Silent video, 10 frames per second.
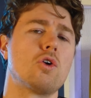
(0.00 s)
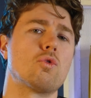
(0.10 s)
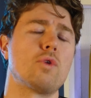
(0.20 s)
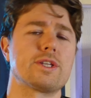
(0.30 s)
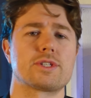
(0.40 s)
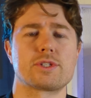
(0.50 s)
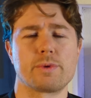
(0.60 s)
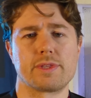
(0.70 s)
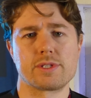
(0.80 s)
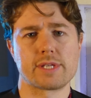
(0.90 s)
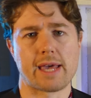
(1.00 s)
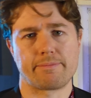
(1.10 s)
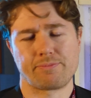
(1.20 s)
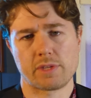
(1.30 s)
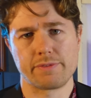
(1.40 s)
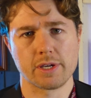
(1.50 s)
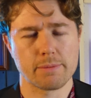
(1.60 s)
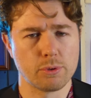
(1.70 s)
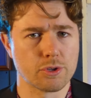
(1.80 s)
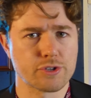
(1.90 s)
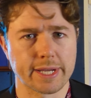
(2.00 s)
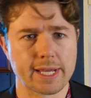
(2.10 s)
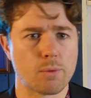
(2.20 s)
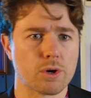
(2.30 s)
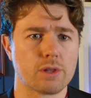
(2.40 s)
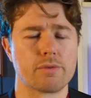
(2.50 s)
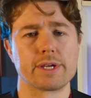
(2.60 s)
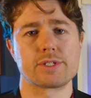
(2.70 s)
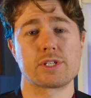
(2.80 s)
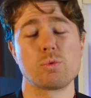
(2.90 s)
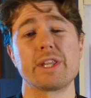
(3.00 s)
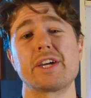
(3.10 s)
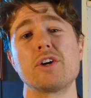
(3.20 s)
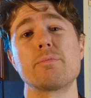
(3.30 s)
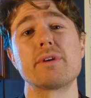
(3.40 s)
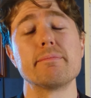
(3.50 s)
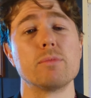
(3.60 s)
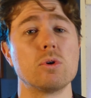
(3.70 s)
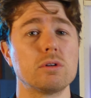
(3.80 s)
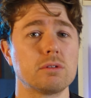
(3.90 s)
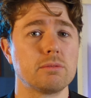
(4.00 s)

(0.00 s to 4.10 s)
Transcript: Risks with this set. If you're going to pull the trigger now, what are the risks? Well, they could print more.